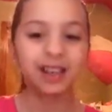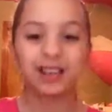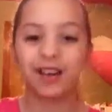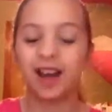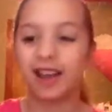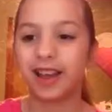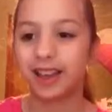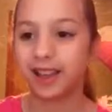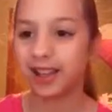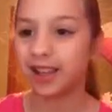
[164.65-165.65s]
So I
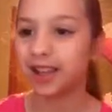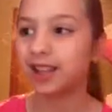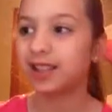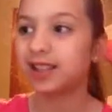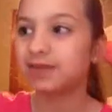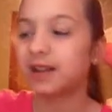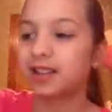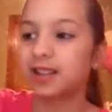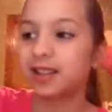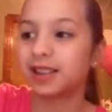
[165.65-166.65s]
like it. It
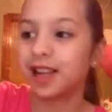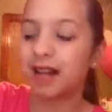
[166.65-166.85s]
smells really good.